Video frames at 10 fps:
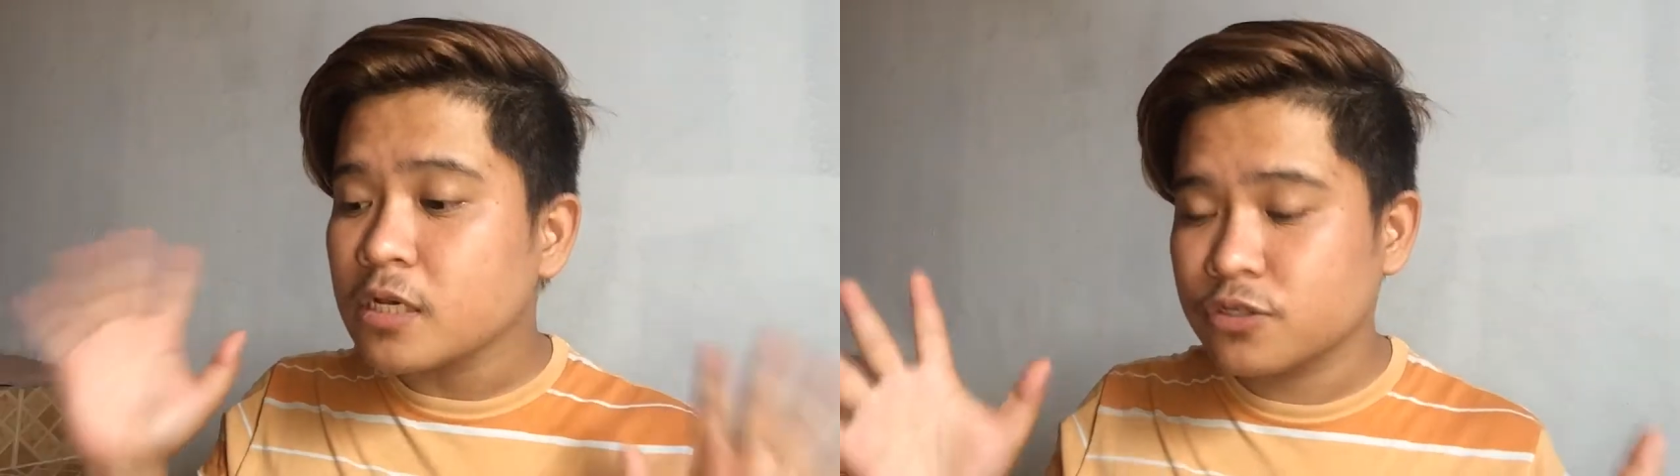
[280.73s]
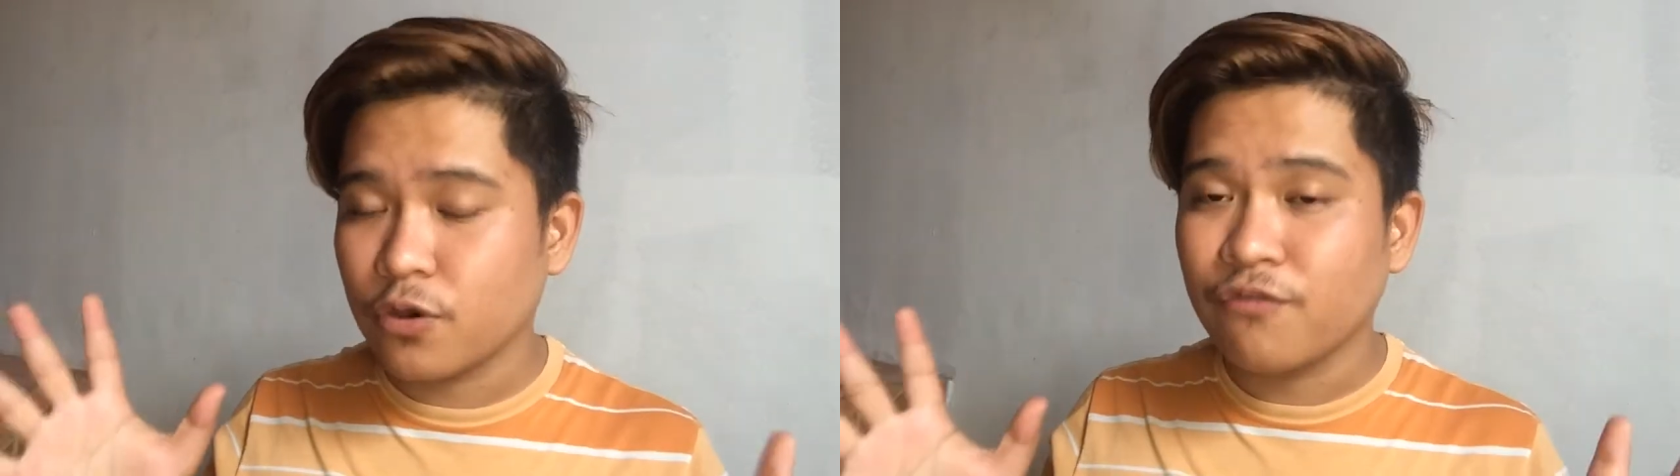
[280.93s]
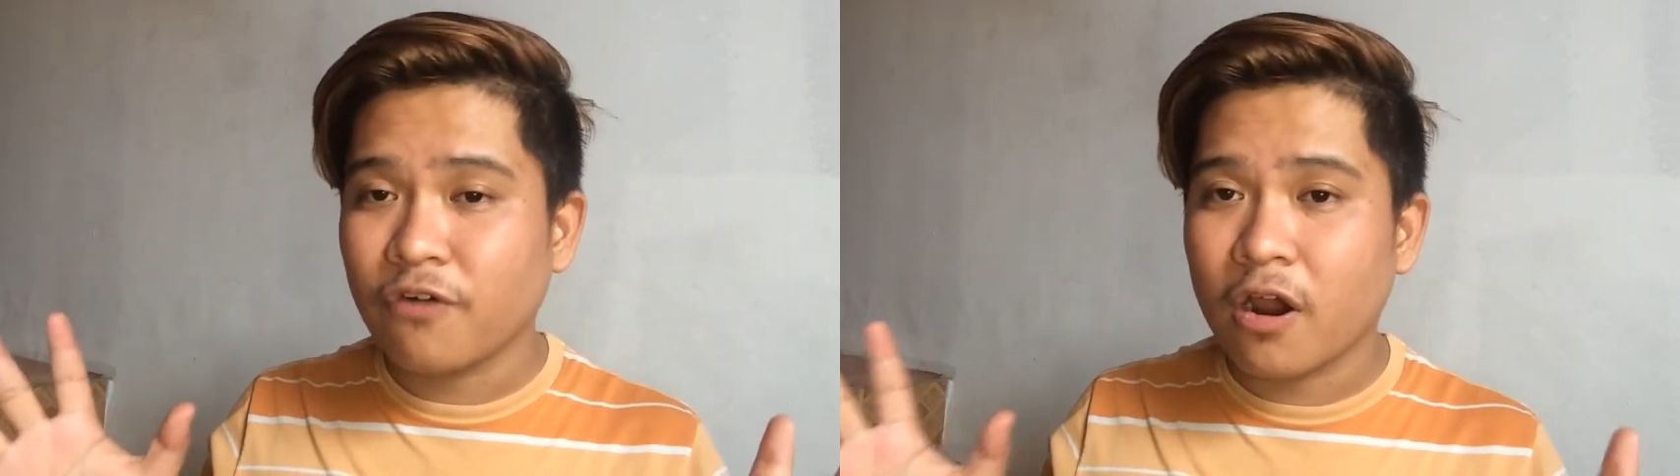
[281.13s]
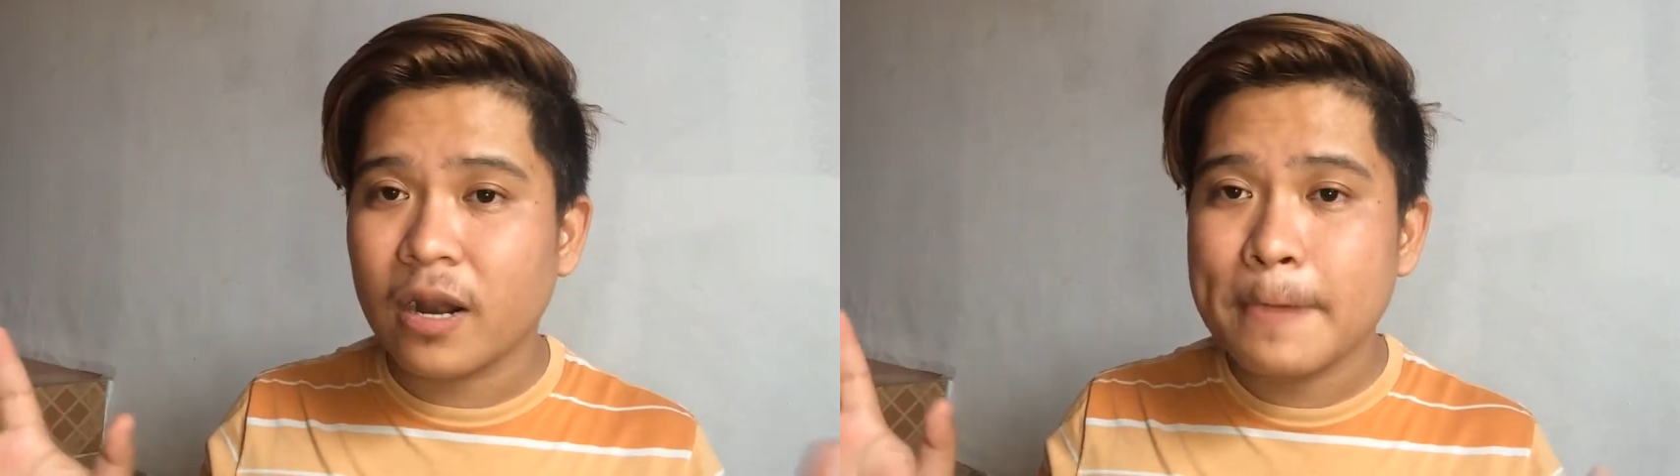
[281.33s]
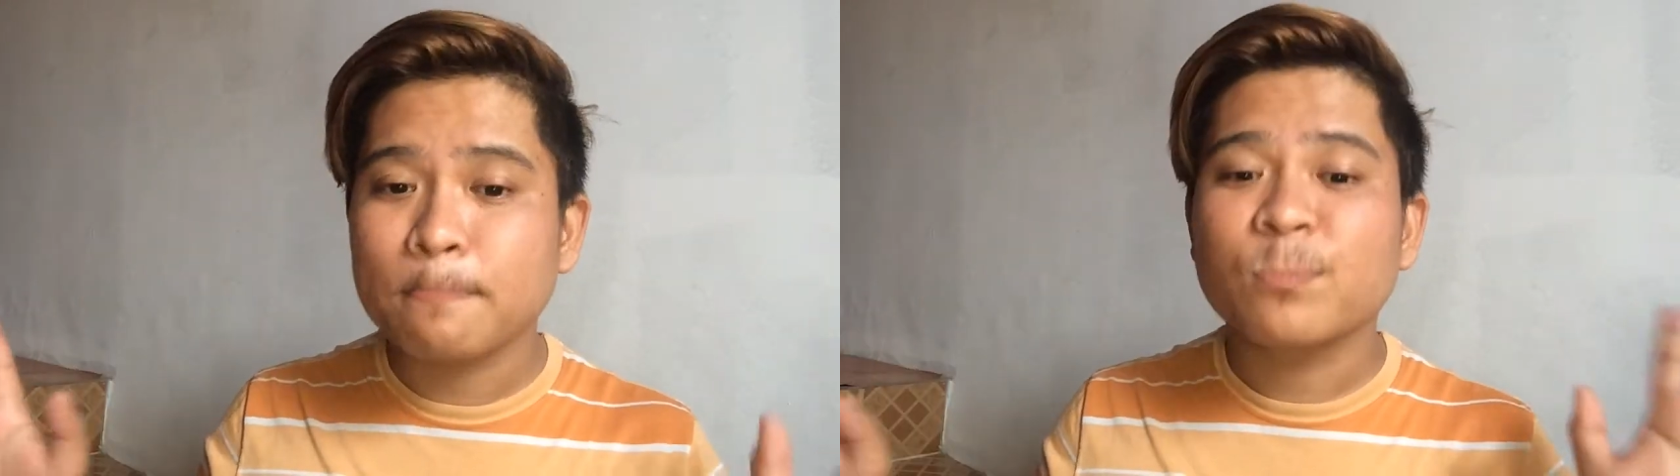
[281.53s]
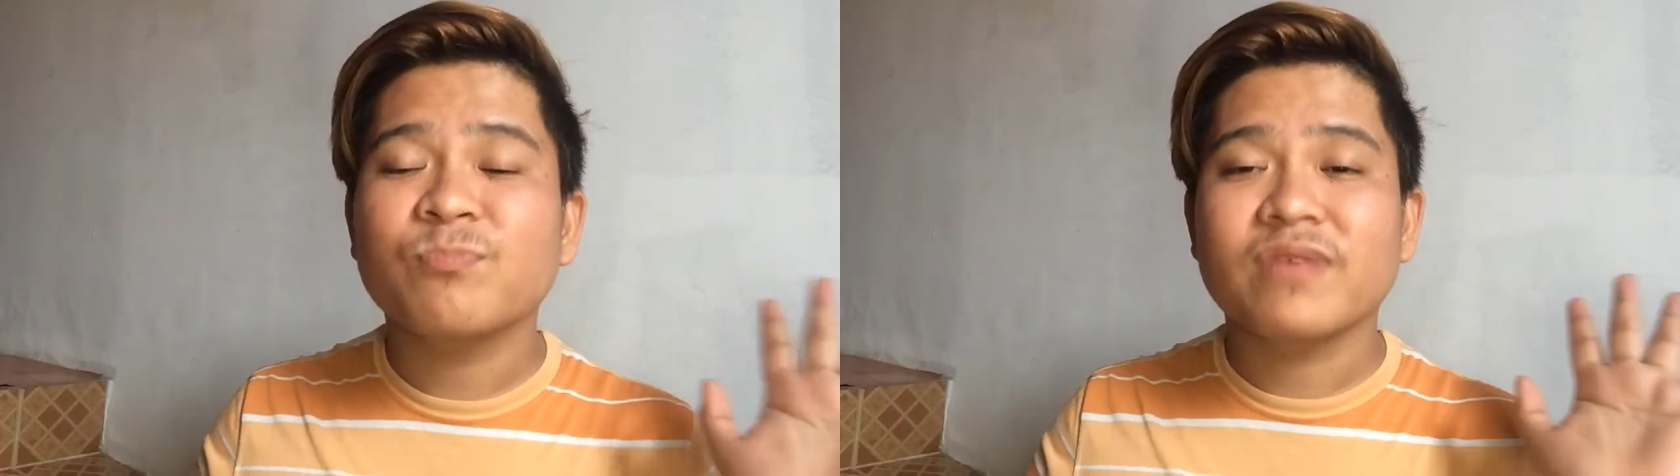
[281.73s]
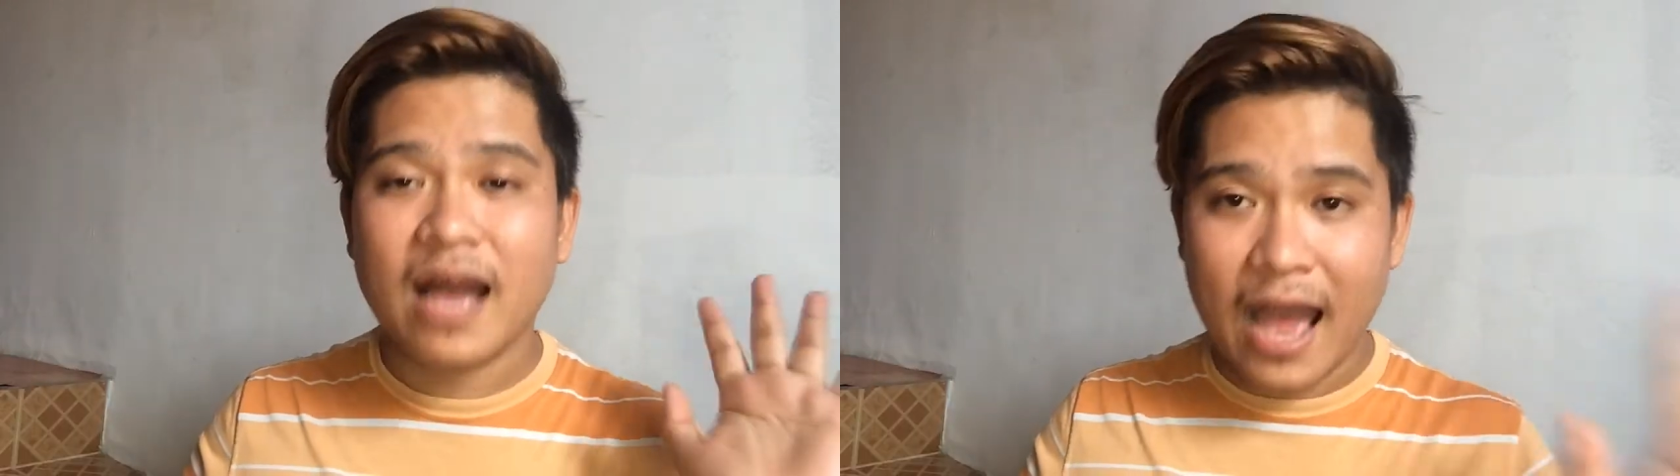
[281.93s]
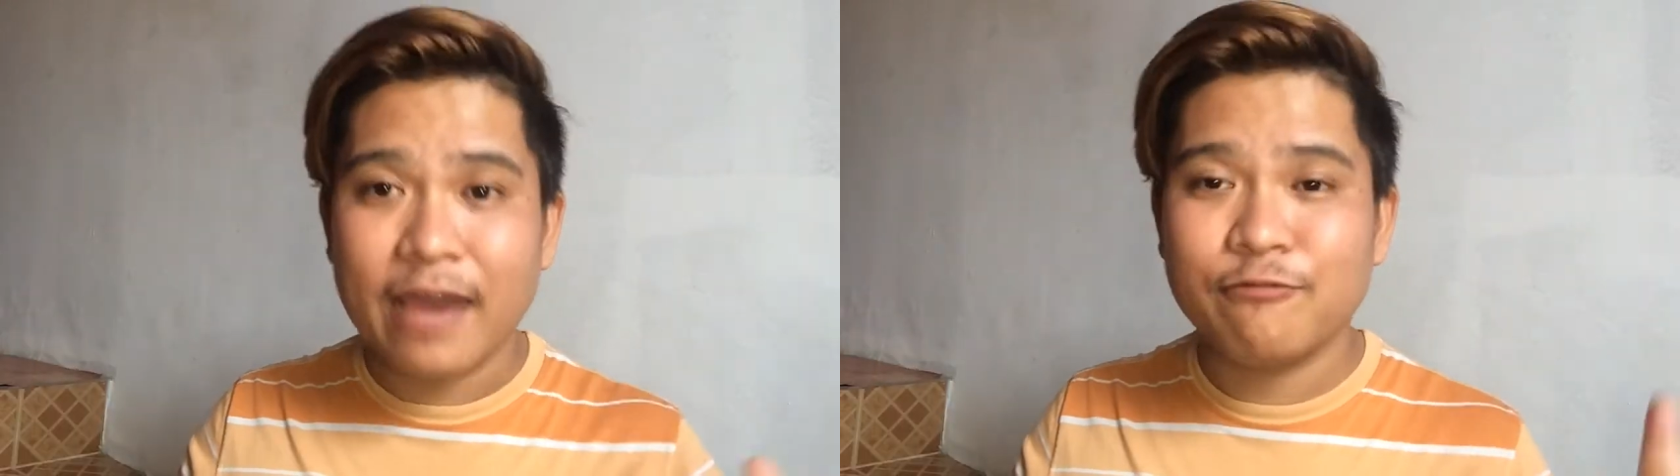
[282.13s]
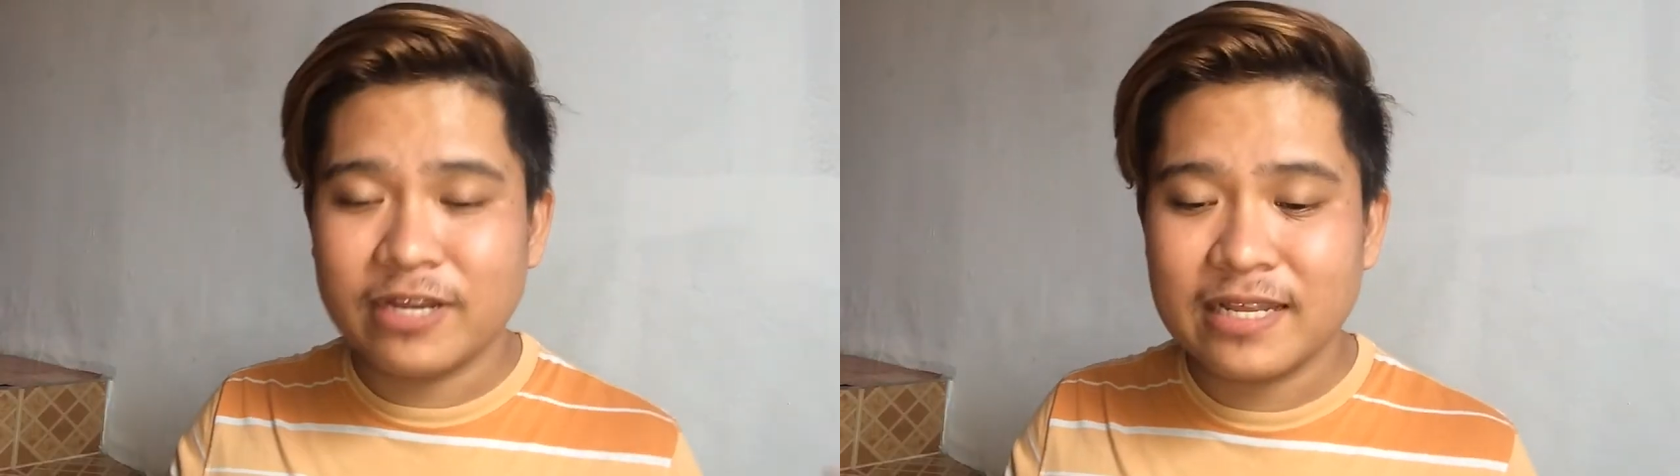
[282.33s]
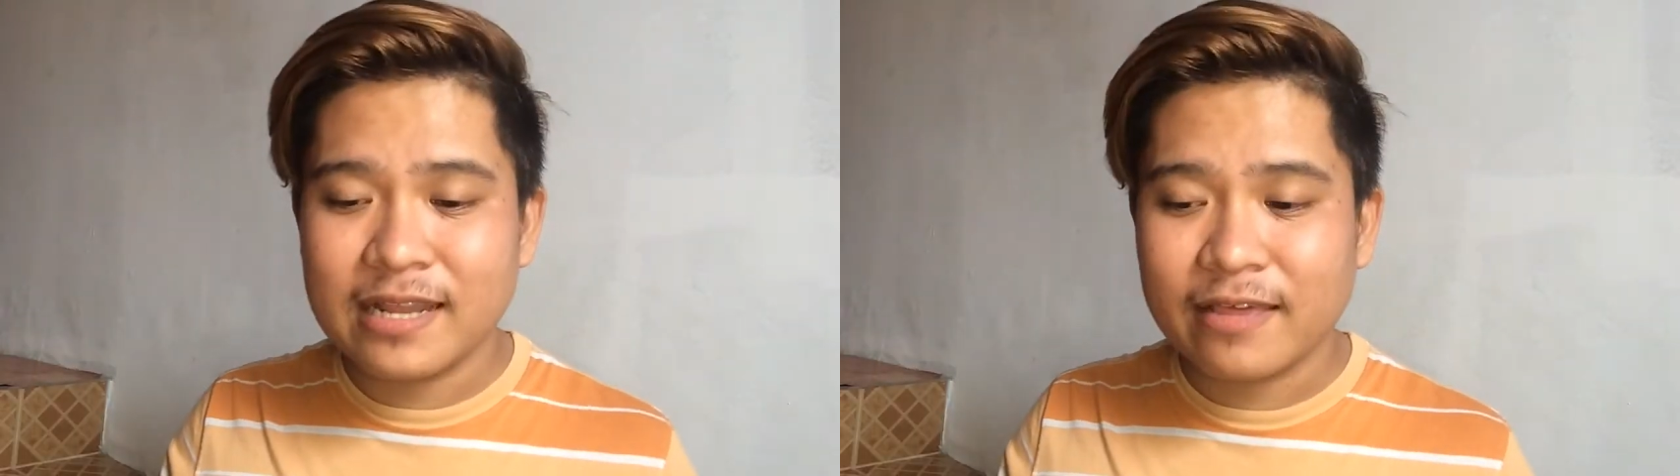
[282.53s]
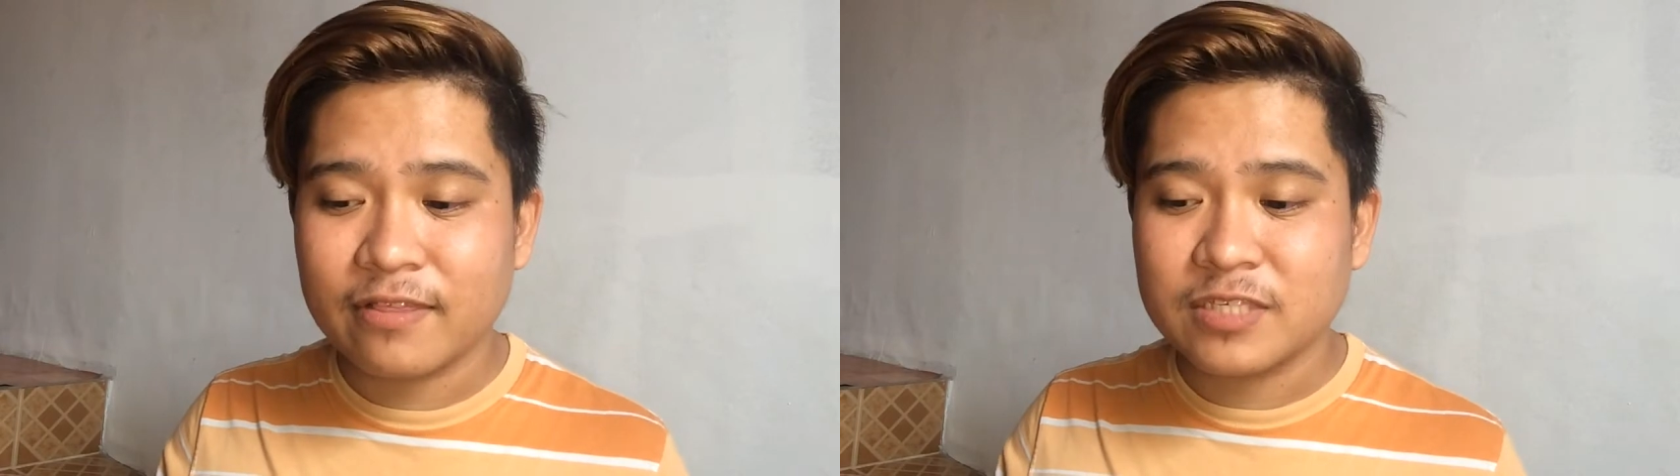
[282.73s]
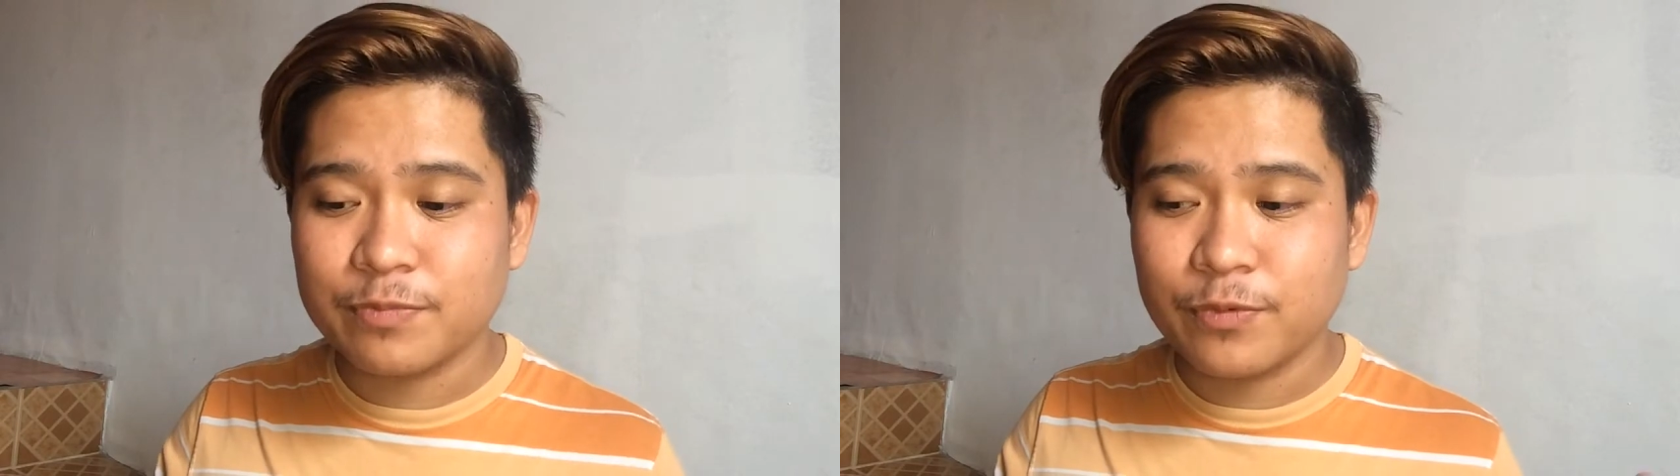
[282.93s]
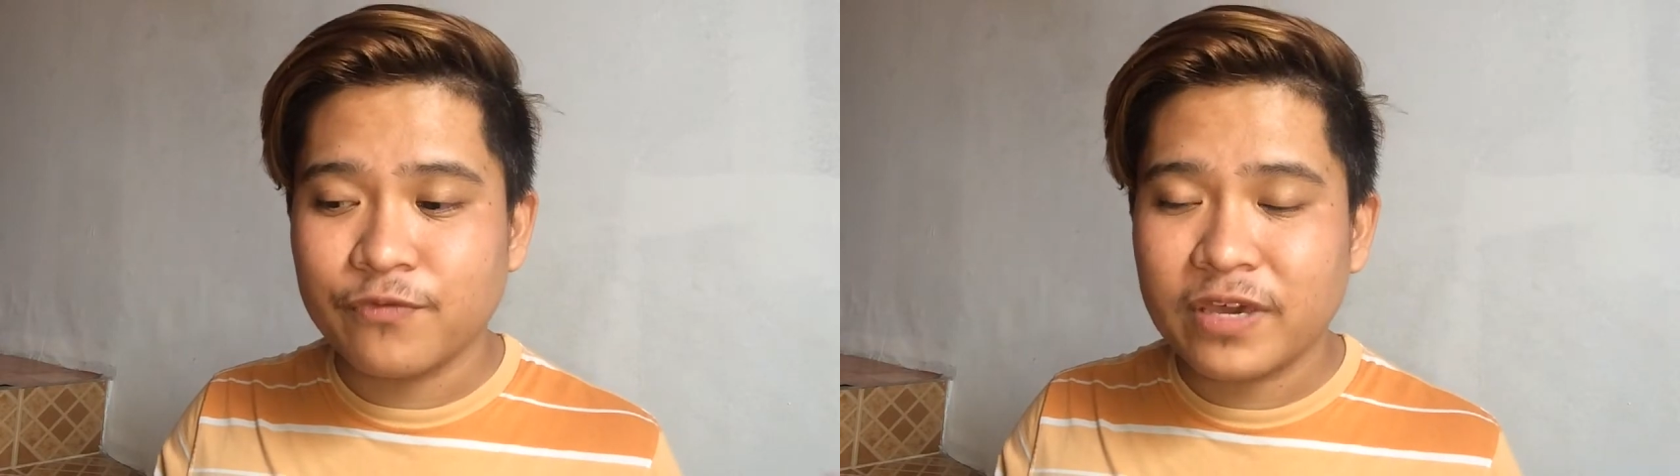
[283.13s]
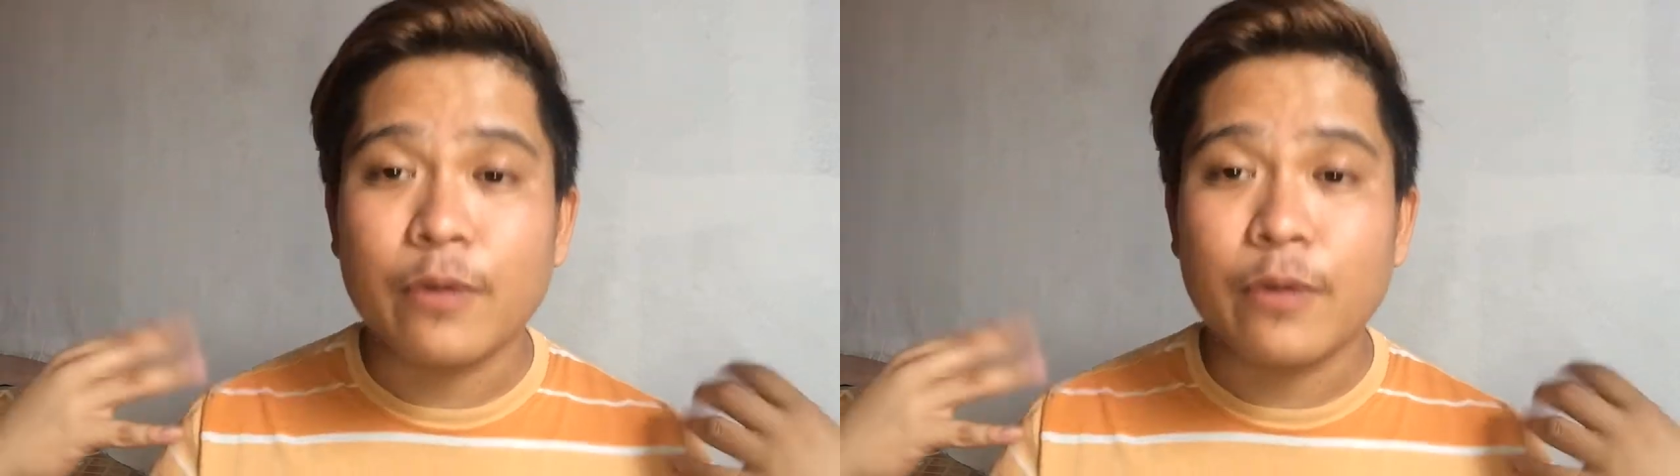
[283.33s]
so far, I really like this movie.